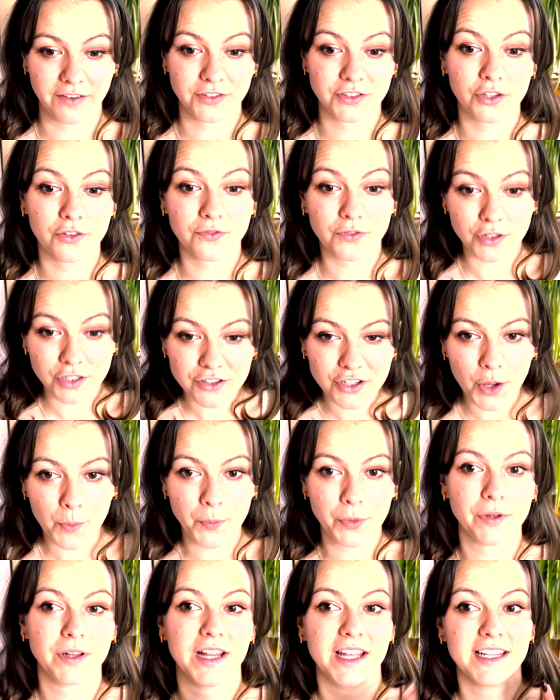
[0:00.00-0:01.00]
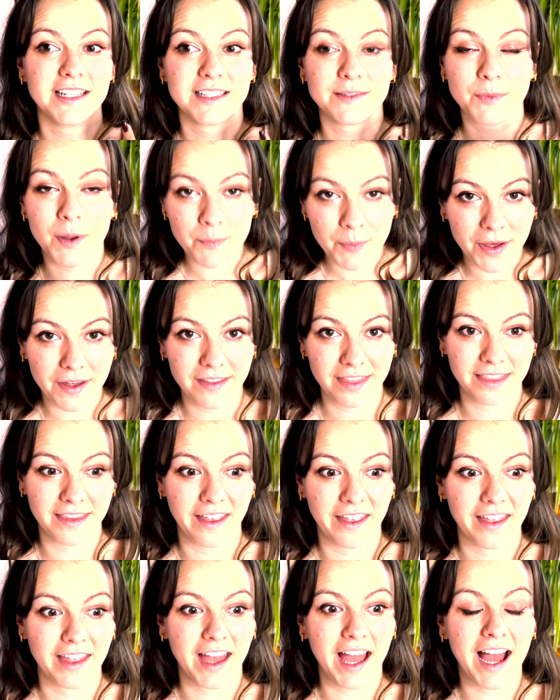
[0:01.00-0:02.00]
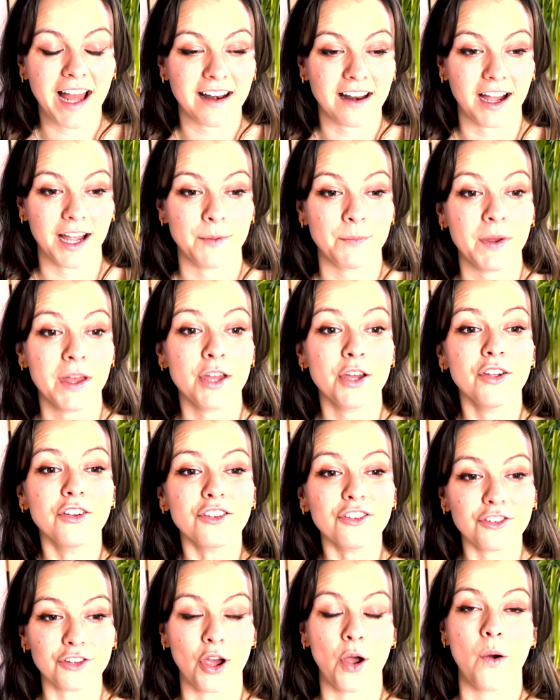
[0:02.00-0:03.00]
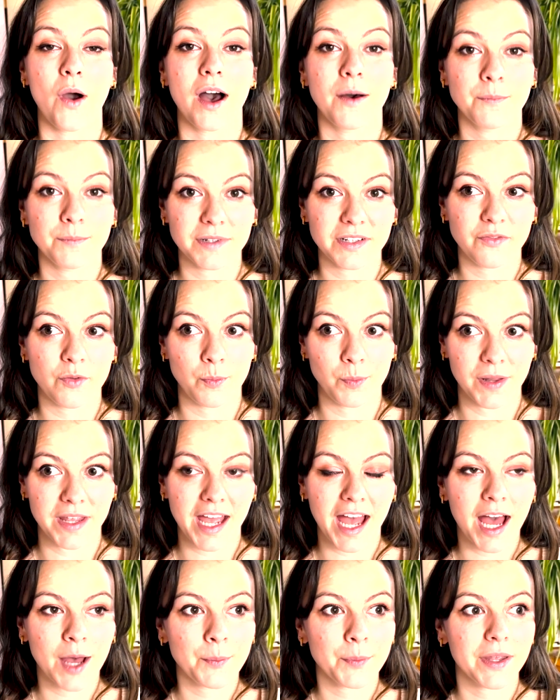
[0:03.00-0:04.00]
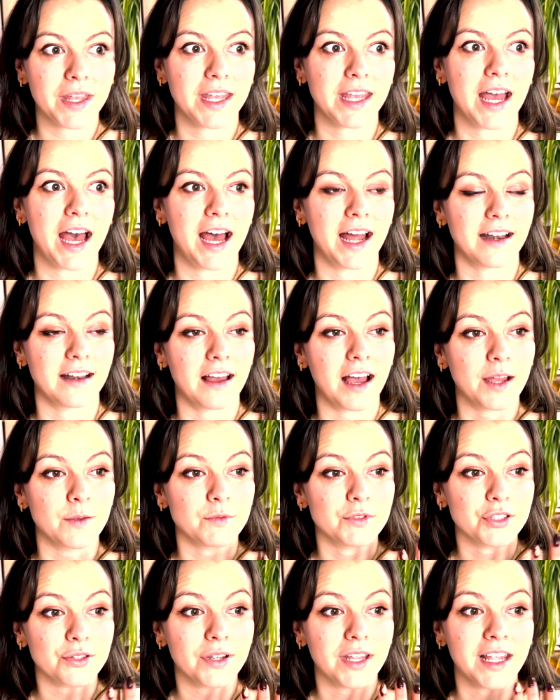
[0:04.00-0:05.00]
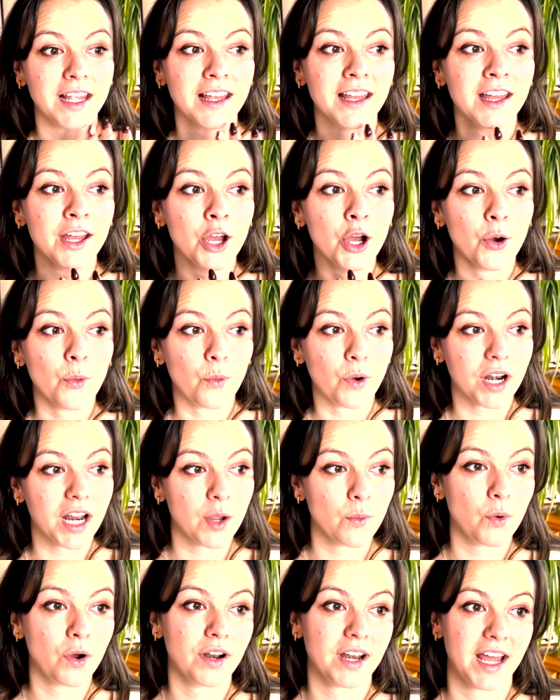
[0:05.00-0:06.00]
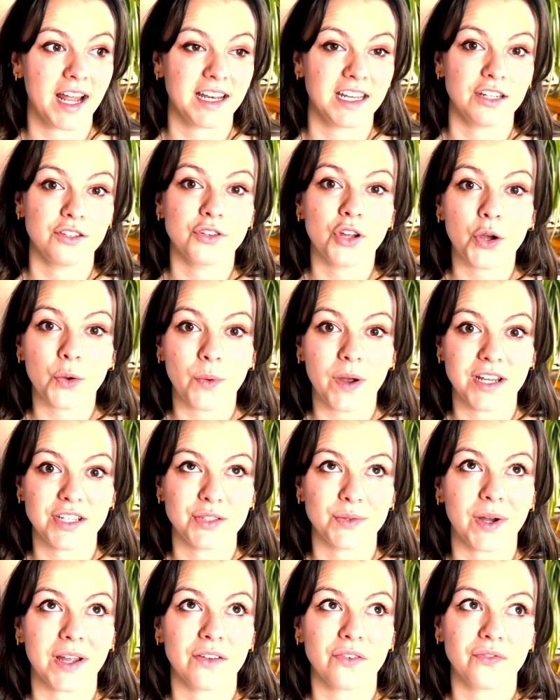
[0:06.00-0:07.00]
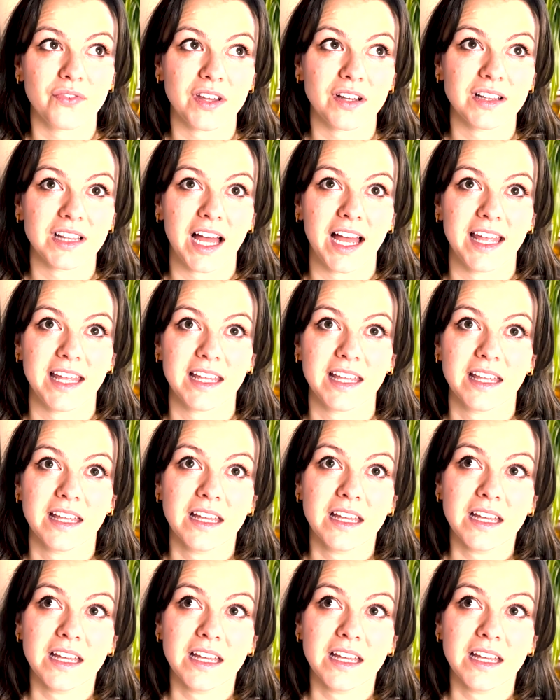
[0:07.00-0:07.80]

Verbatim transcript: So, for example, it's my birthday and I'm so unbelievably happy and I'm doing what I want, and in no way do I feel like